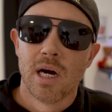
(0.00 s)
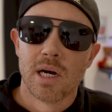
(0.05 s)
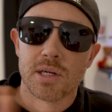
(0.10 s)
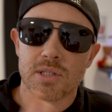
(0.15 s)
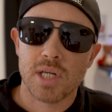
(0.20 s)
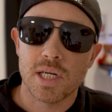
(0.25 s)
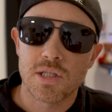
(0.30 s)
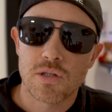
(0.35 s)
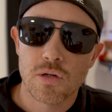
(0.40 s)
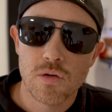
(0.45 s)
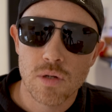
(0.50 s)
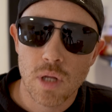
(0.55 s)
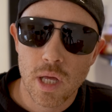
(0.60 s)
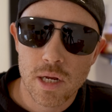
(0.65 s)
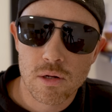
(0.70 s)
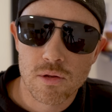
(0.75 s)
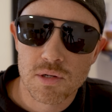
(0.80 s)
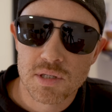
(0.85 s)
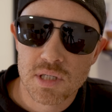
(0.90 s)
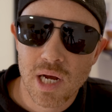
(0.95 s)
Stay tuned
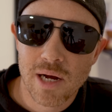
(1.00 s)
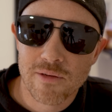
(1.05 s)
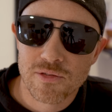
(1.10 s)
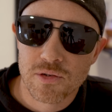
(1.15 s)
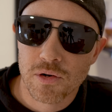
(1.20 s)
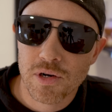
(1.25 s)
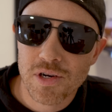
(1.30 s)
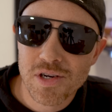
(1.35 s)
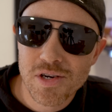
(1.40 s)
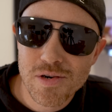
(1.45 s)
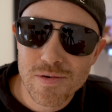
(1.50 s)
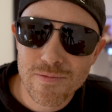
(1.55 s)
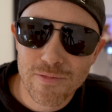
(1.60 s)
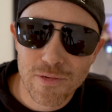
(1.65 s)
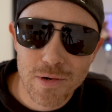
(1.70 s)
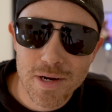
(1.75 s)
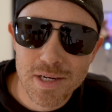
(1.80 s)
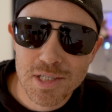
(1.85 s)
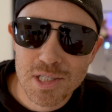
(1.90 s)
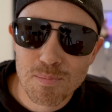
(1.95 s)
later this afternoon
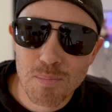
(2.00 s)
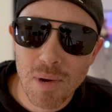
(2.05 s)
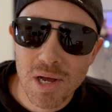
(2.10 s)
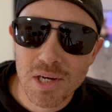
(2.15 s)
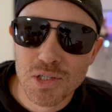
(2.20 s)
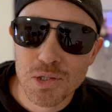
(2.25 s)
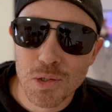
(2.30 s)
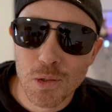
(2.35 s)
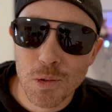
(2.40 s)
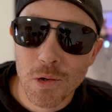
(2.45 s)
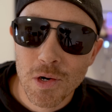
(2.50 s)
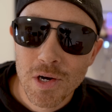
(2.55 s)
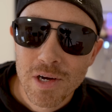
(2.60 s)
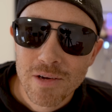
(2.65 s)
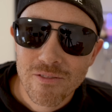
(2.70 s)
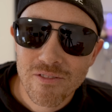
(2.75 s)
for a special